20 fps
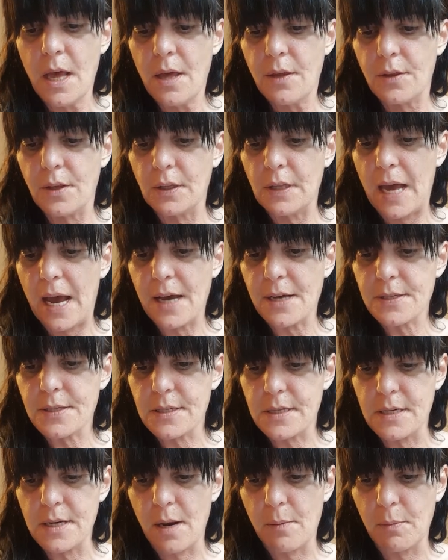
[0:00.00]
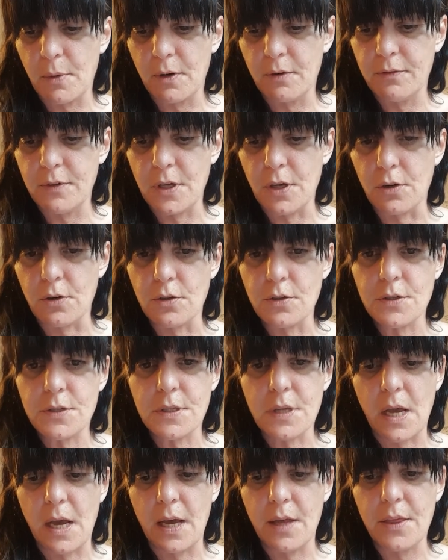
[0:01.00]
the last number of
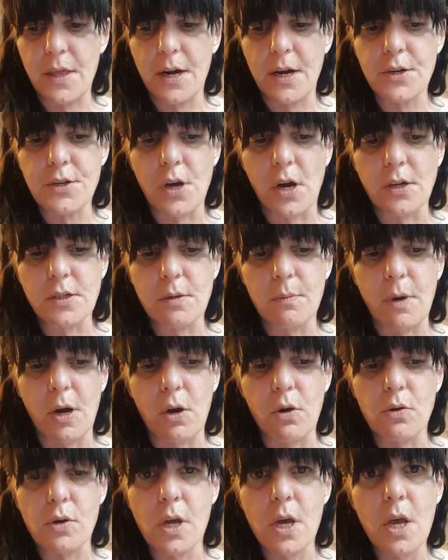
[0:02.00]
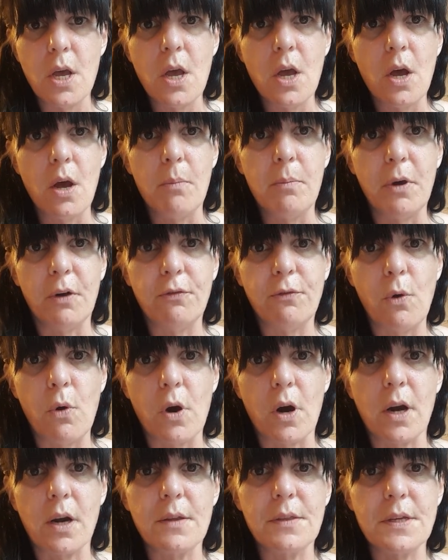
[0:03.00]
years that I talked about
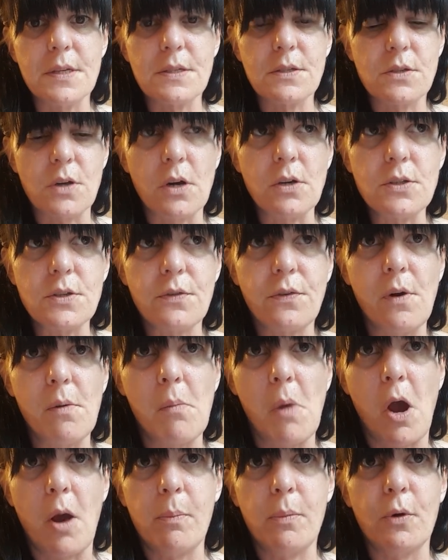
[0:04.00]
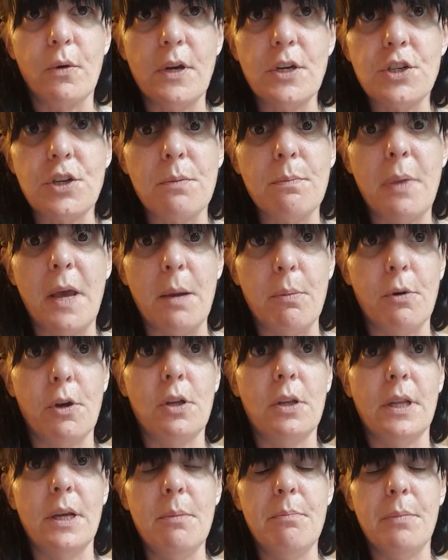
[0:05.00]
before. This starts from Operation
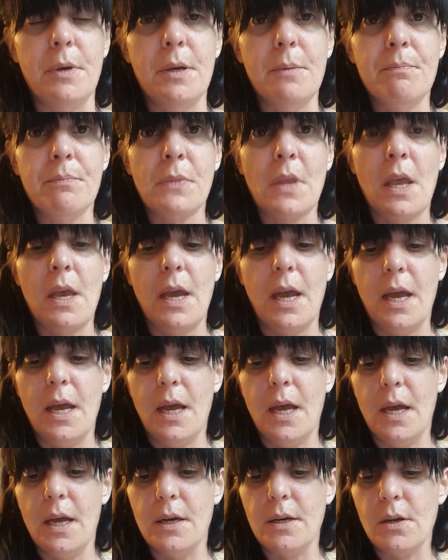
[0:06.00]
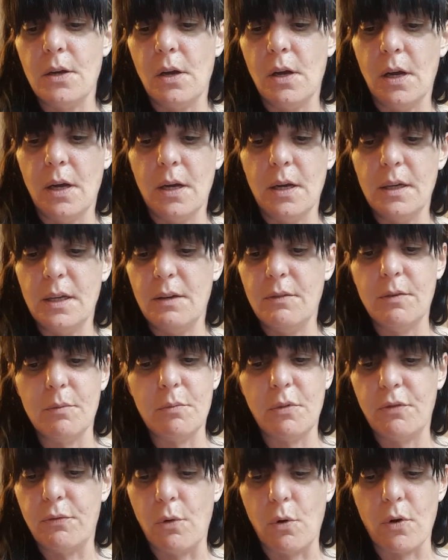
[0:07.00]
Paperclip and
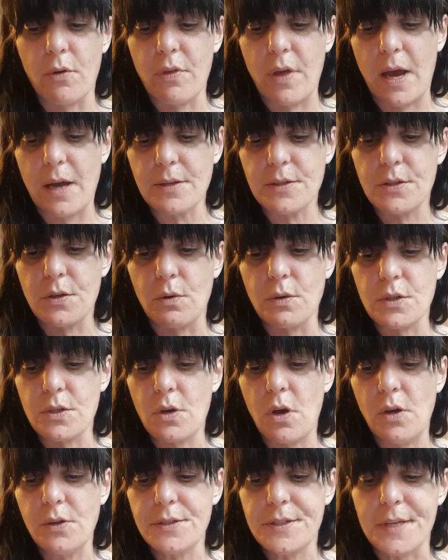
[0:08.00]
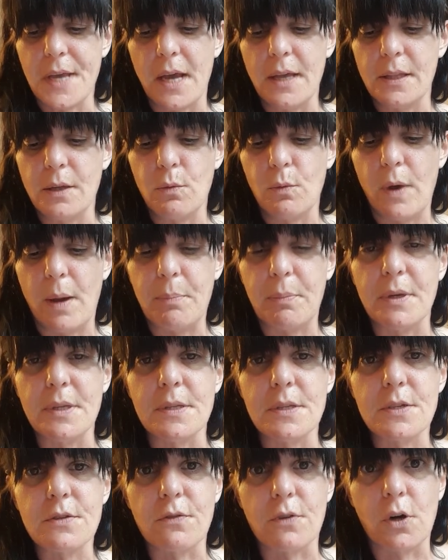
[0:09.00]
even before that. So it's called Silent
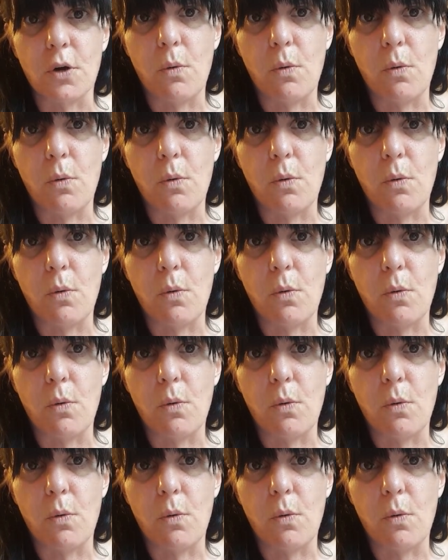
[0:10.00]
Weapons for